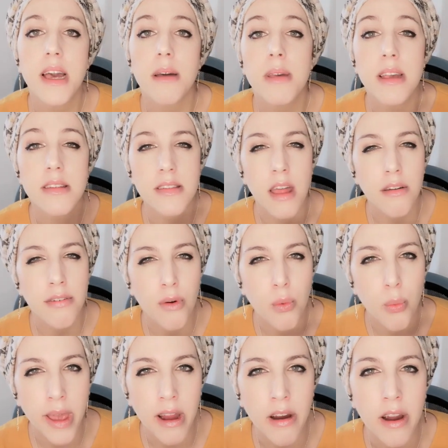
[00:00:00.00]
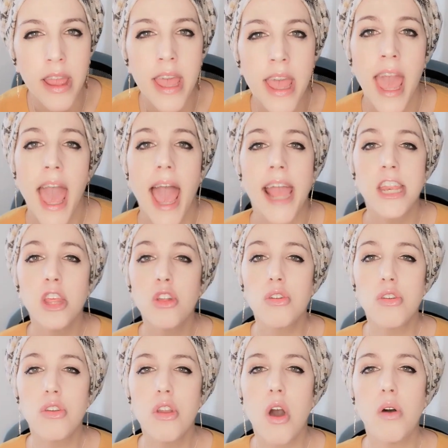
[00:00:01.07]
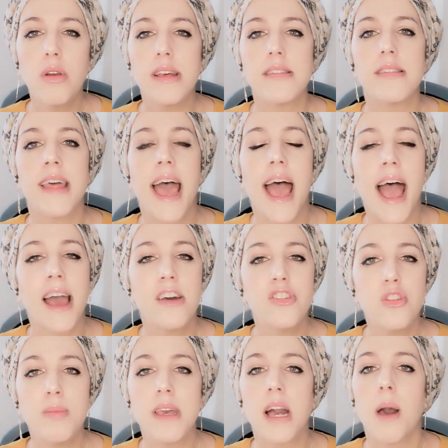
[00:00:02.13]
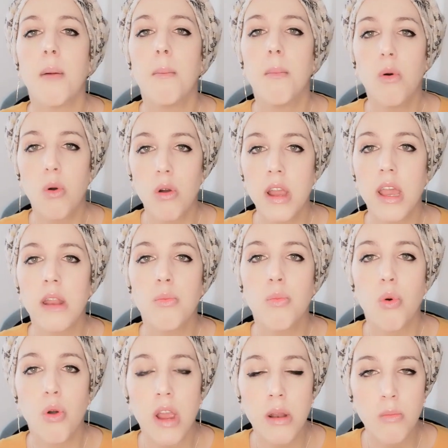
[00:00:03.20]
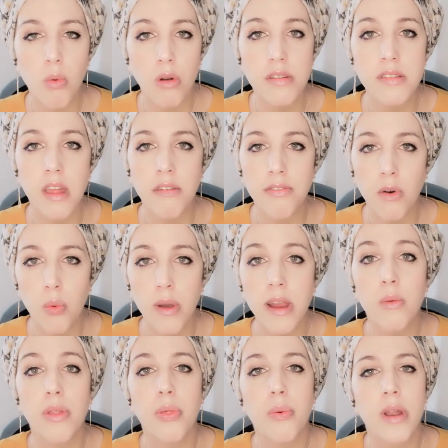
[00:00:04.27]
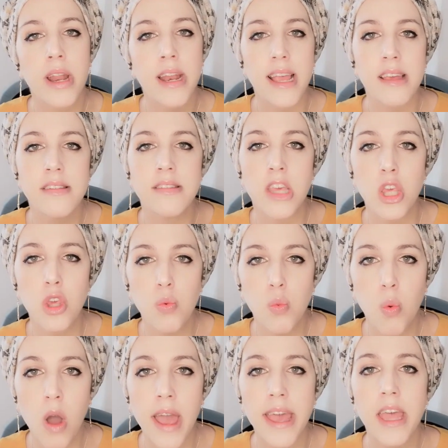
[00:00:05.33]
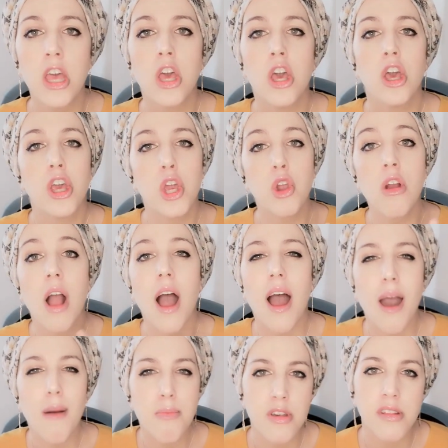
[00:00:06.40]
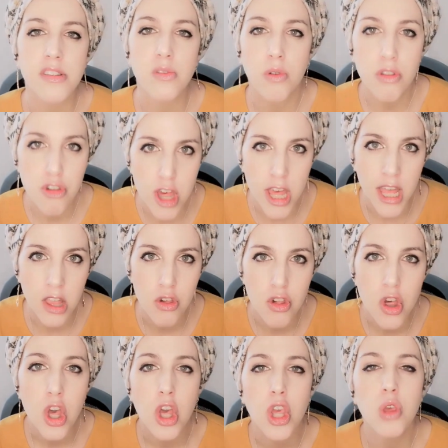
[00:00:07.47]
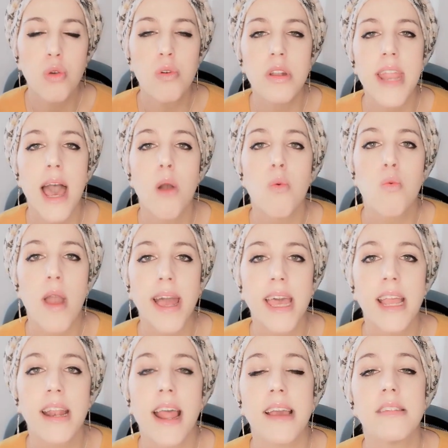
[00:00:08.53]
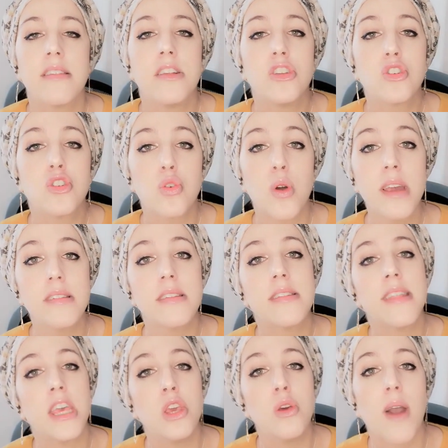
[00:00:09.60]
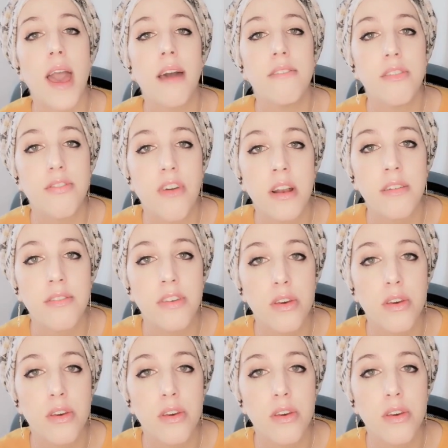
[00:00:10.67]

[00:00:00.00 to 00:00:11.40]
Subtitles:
self-aware. And you'll notice that as you become more and more and more self-aware with what it is that you want, your options will change. You will now recognize the choices that you have in front of you.